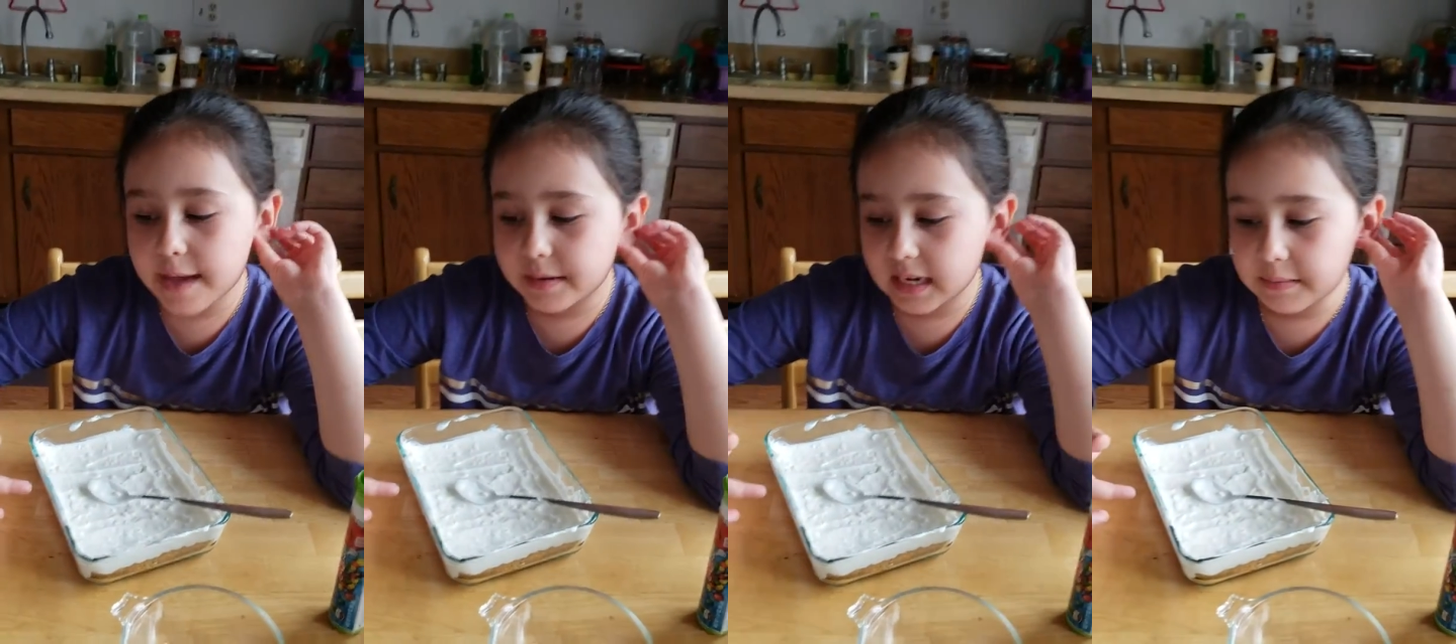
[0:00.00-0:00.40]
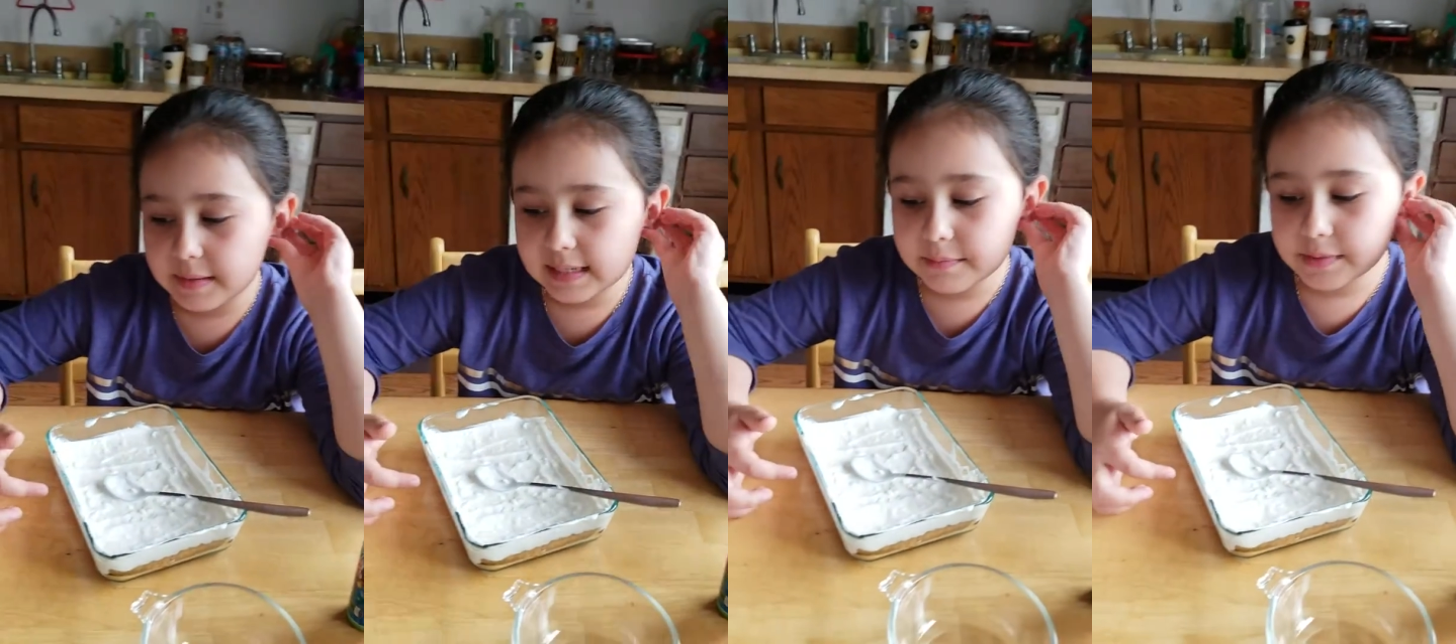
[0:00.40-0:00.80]
my name
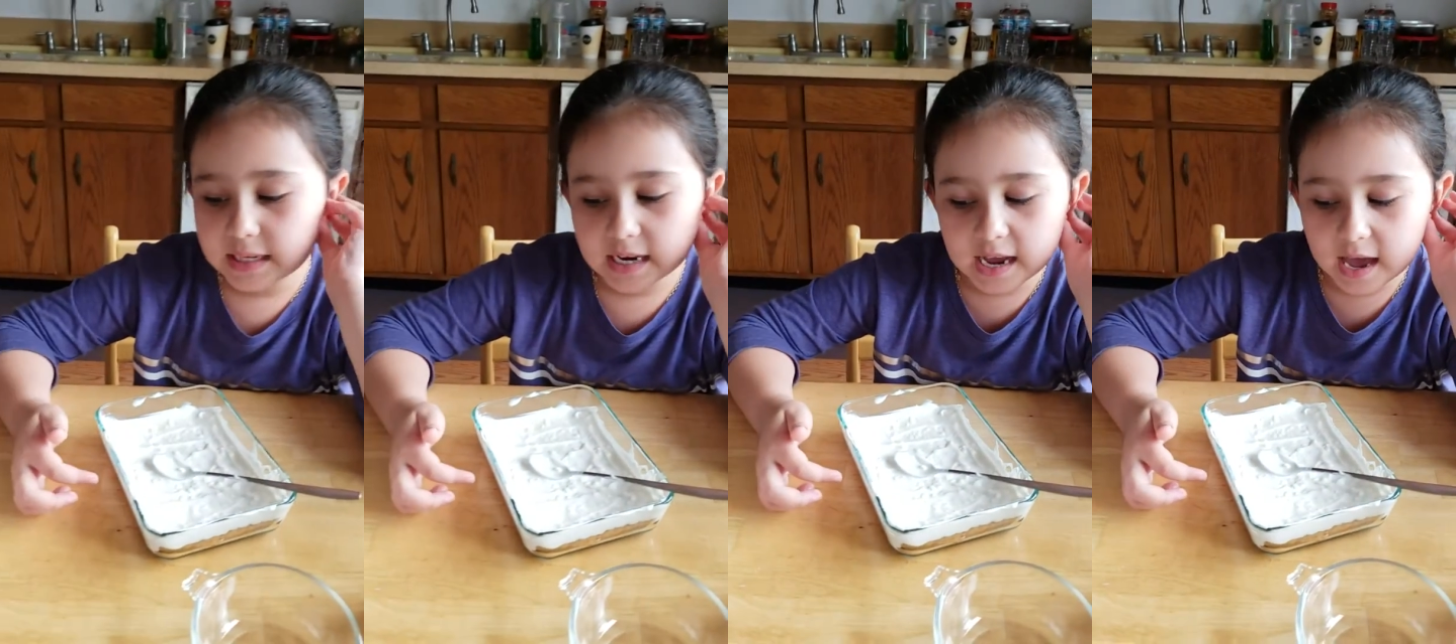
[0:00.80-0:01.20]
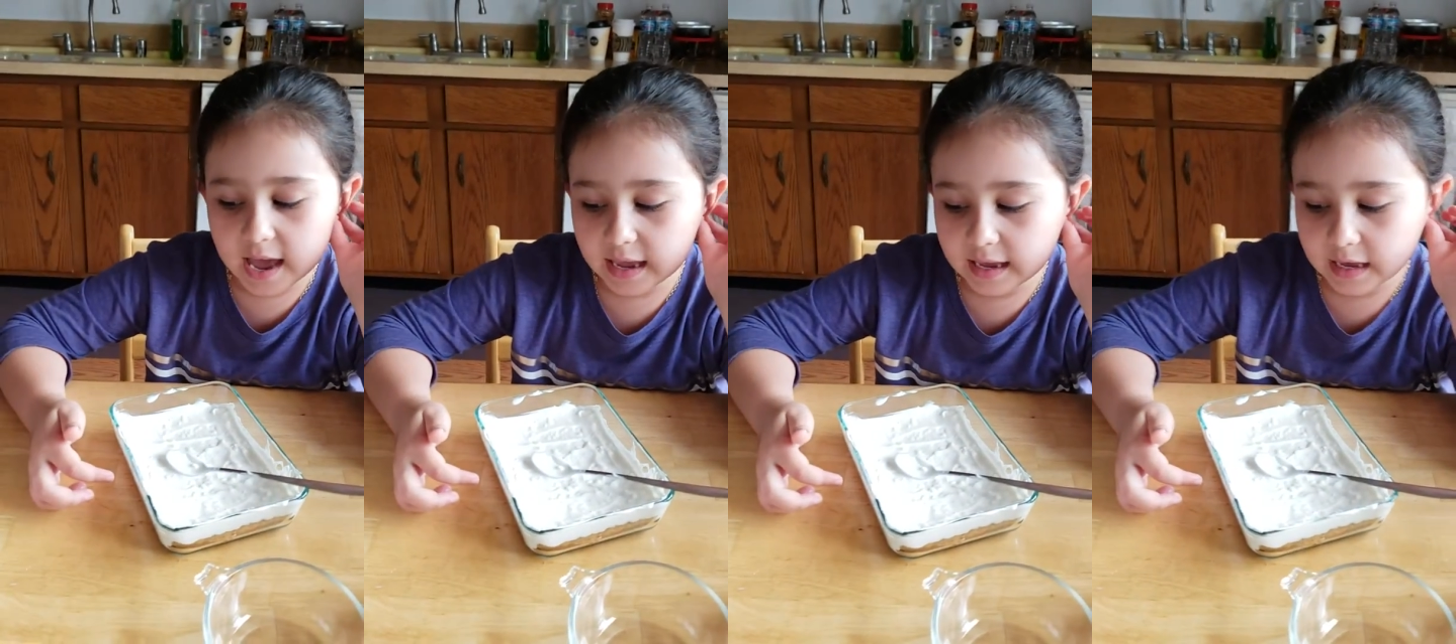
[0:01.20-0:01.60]
is Amina,
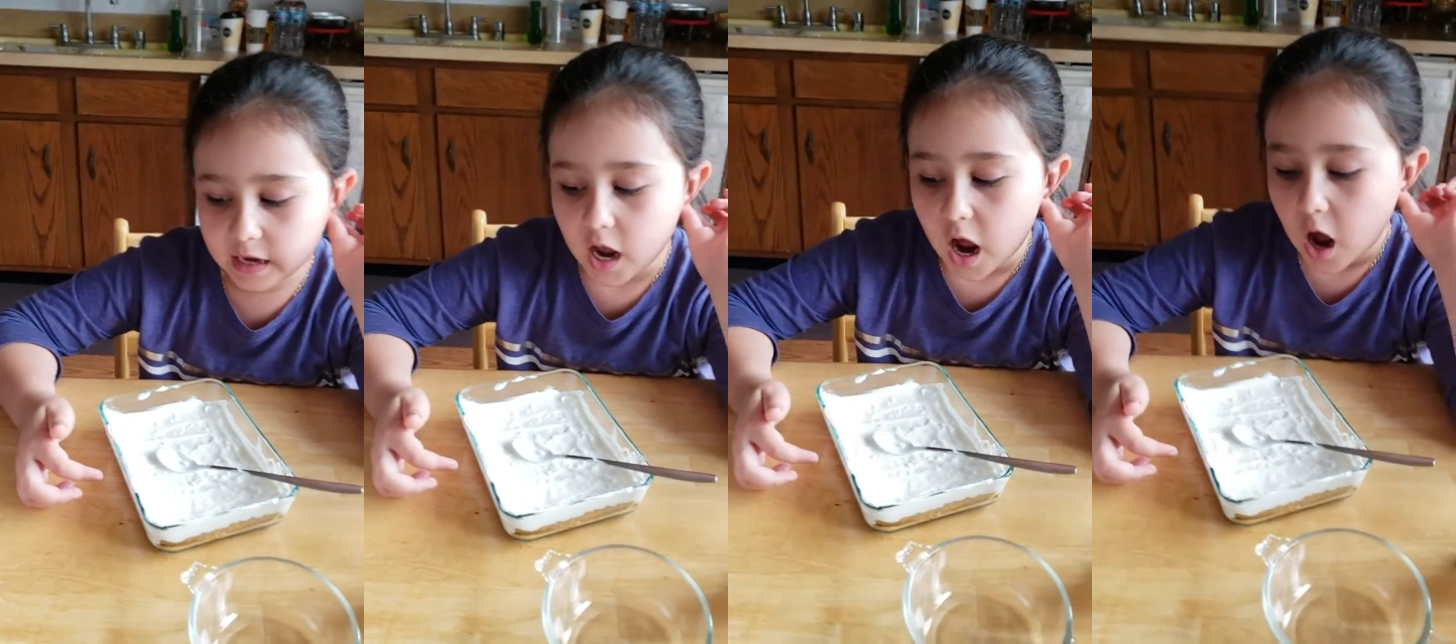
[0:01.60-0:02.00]
and